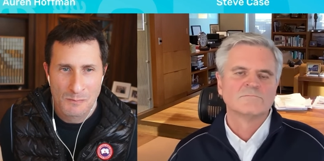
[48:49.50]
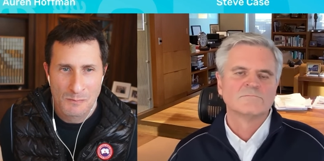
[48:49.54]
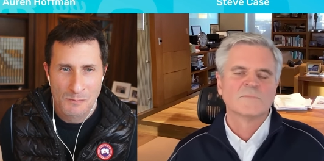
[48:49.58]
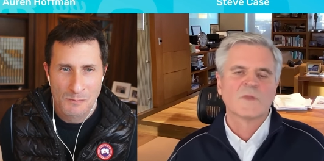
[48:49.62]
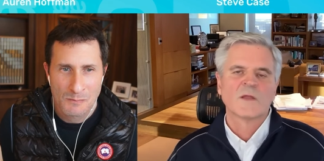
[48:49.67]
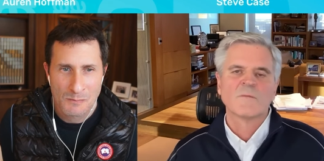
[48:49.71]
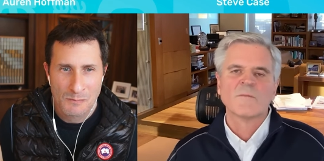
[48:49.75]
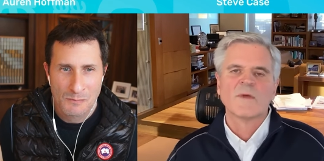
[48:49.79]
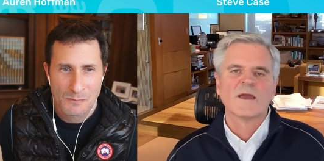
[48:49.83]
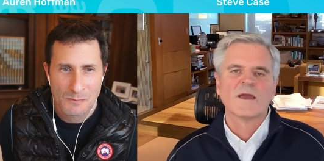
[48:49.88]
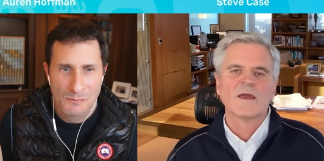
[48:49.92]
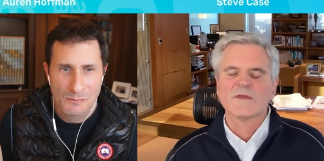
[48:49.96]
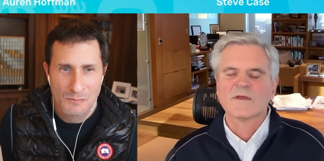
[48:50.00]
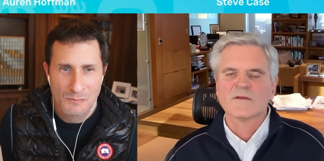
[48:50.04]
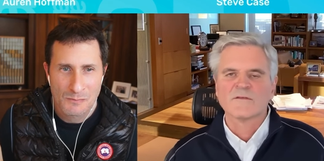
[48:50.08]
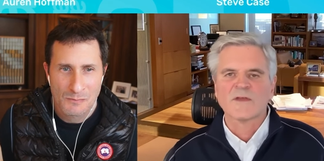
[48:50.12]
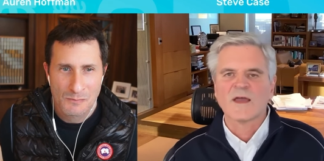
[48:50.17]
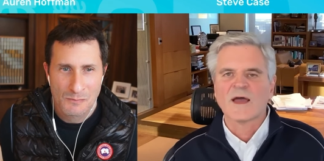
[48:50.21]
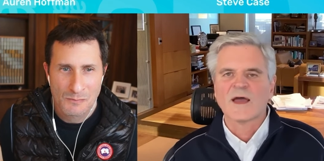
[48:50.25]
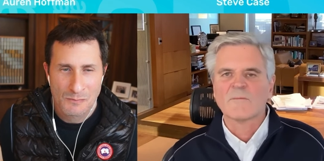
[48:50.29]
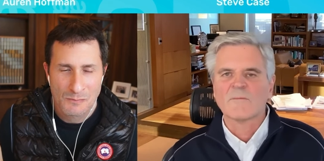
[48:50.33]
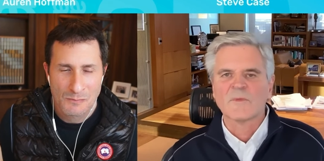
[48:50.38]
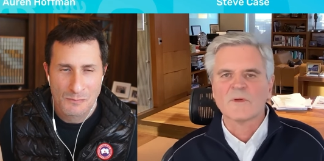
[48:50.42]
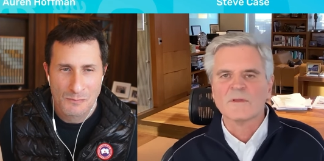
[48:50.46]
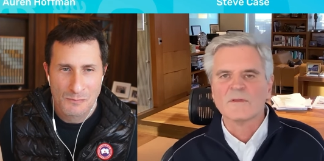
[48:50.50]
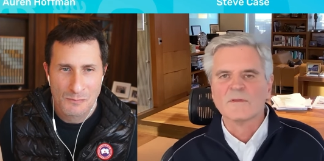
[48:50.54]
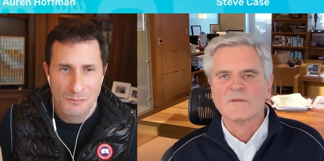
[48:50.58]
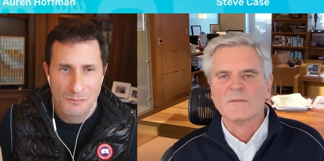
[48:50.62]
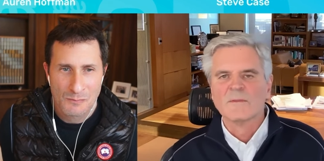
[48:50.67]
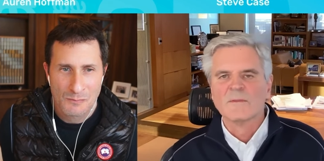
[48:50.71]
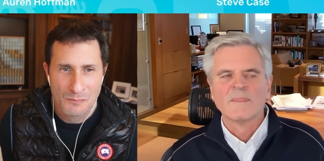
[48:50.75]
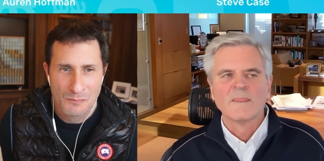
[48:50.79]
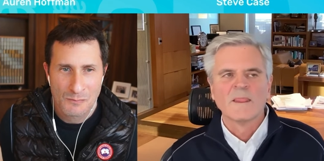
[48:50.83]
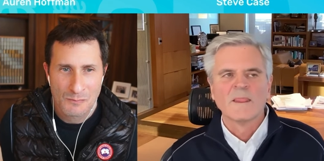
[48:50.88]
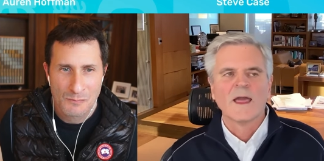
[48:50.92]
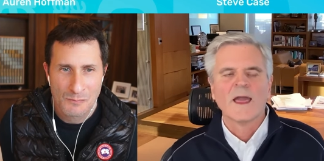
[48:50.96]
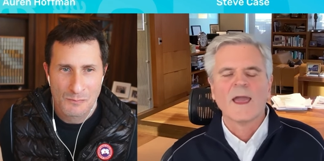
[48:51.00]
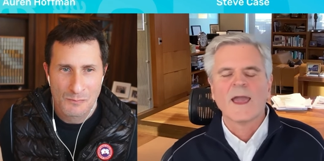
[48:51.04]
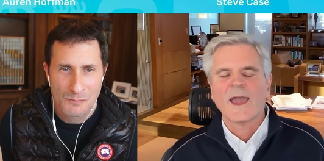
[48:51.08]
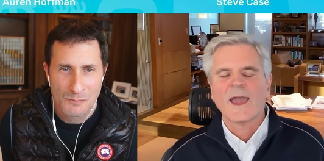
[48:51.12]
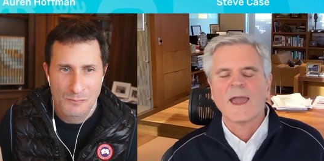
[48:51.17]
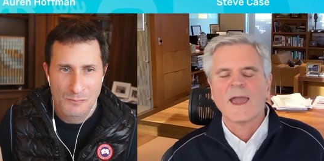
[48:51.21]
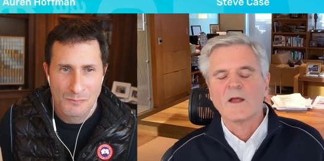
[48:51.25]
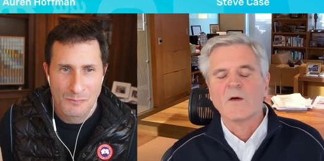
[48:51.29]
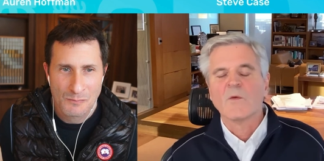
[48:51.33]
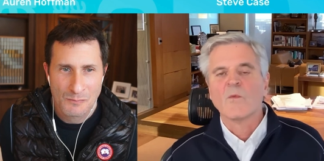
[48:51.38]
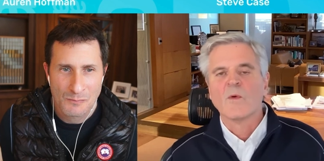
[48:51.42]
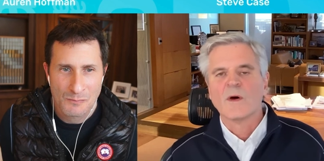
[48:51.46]
Speaker 1: can make things happen.
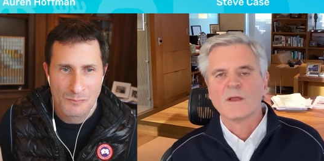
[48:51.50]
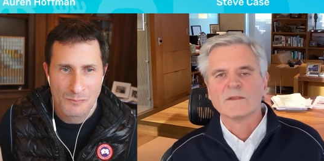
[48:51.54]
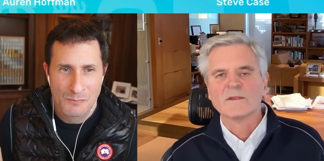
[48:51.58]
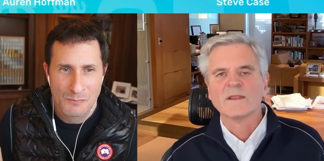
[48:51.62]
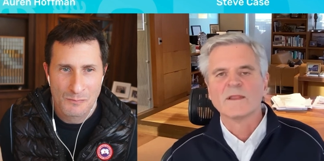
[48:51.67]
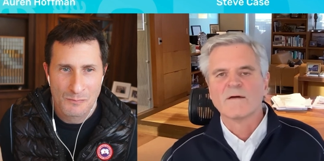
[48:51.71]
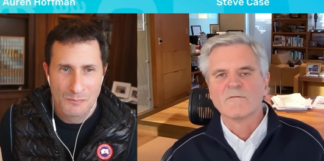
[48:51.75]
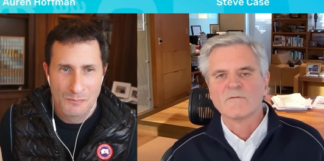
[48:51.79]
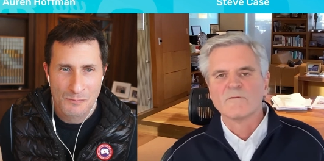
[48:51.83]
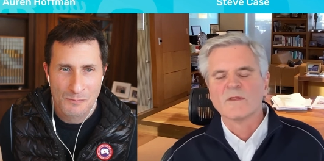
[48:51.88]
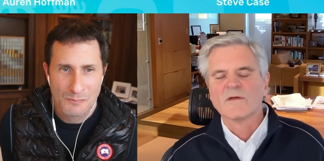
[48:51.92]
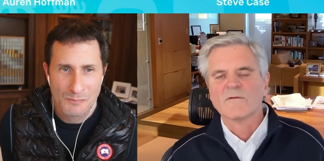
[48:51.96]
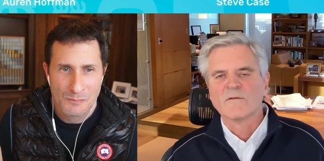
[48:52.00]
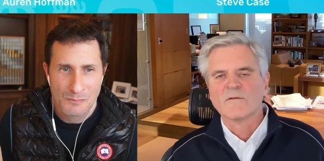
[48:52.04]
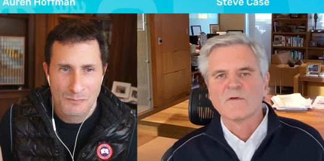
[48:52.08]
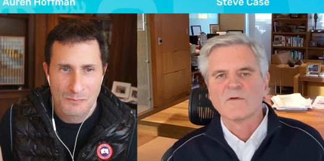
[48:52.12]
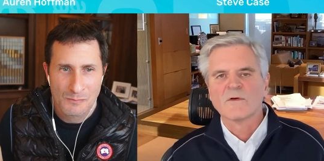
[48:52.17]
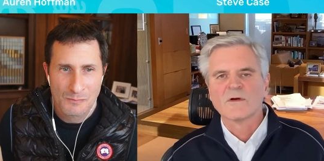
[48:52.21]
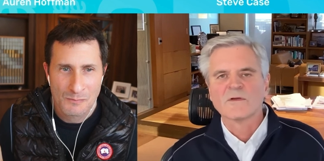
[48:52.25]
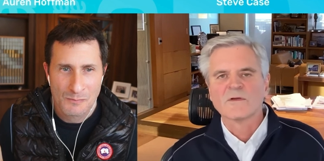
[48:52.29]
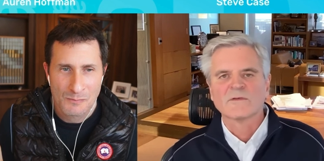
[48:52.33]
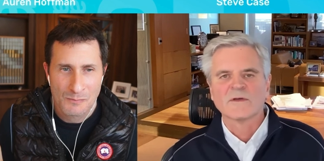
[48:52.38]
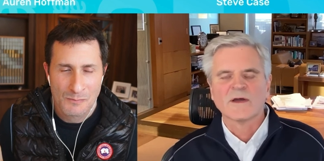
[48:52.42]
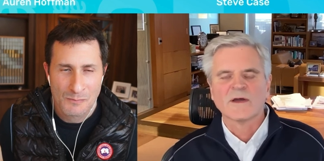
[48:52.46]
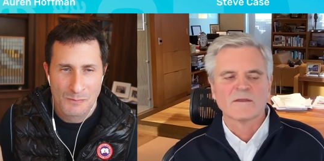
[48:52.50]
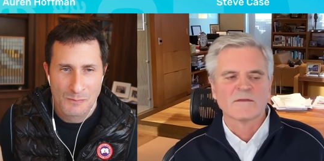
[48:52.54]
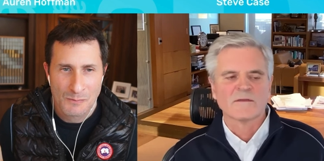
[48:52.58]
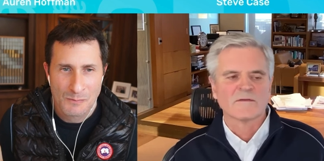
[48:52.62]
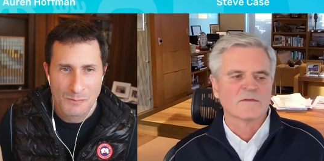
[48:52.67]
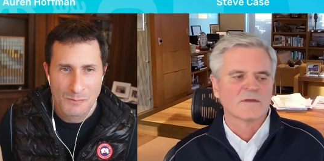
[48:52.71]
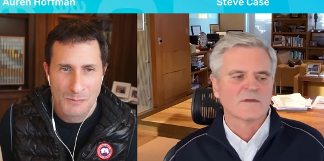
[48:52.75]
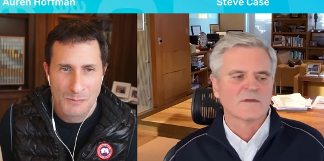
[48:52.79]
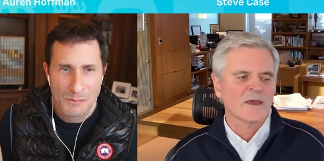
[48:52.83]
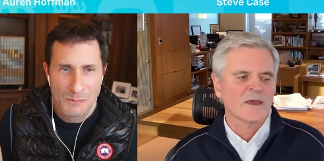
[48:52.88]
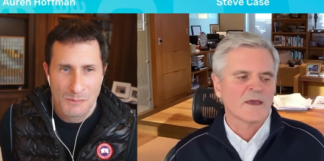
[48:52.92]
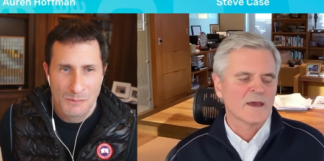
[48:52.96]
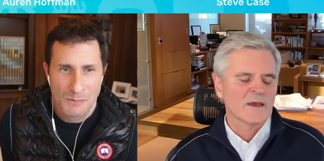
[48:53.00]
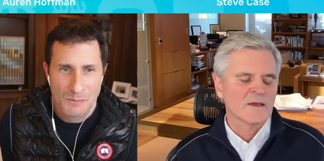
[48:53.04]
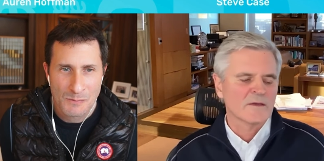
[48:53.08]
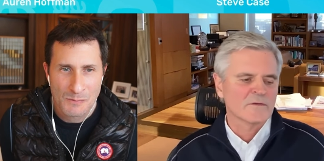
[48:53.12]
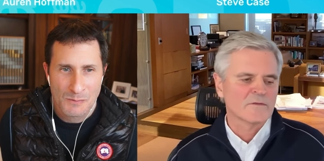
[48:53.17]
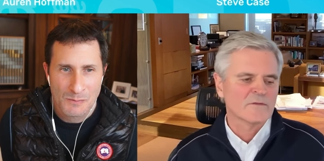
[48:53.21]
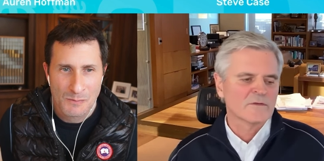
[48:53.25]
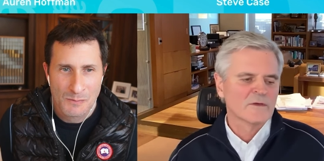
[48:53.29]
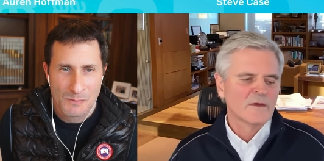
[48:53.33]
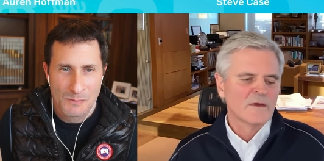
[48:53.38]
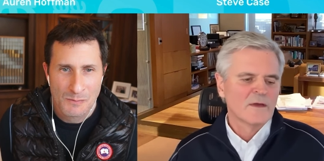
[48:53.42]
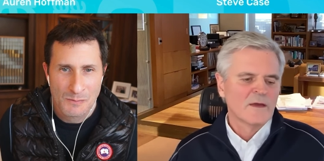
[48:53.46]
And at one level, of course, that's the
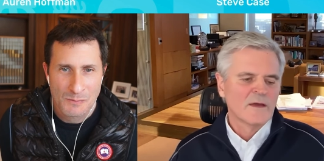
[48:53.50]
case.